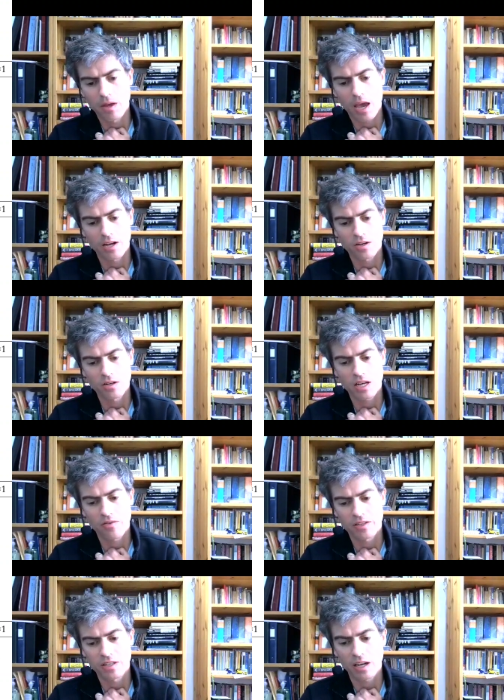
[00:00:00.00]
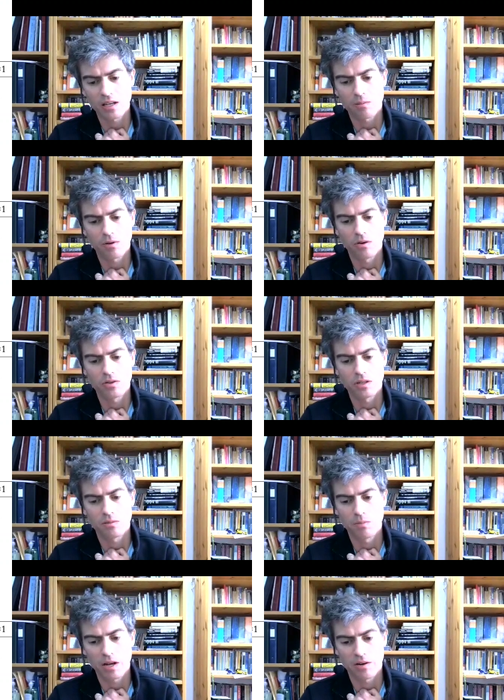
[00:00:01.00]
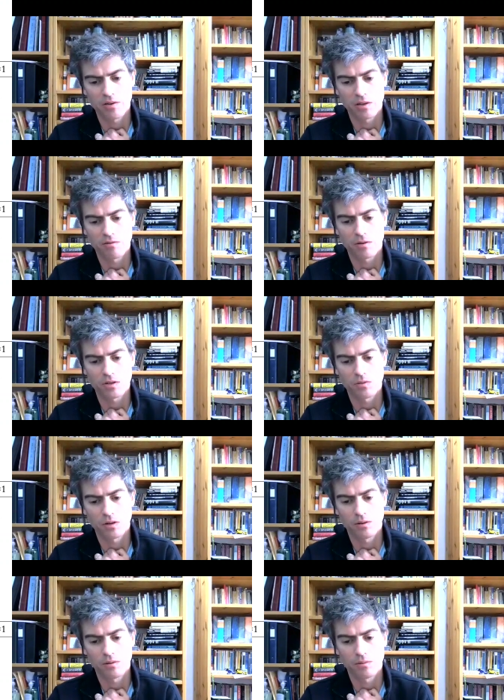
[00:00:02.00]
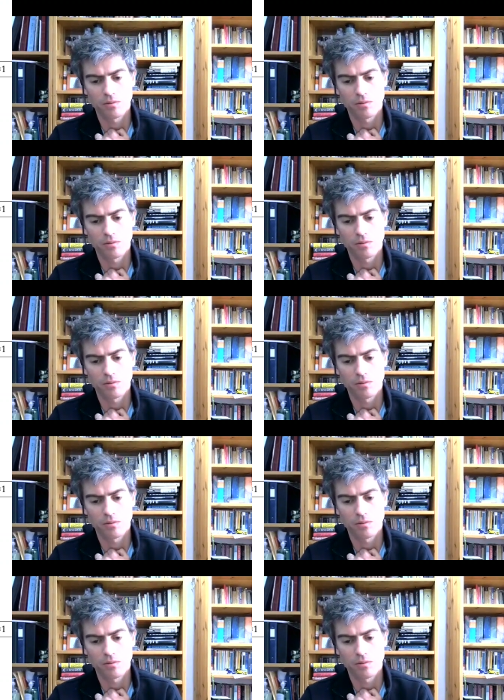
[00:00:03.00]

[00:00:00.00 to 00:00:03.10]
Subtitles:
And it turns out the second approach is better than the first one.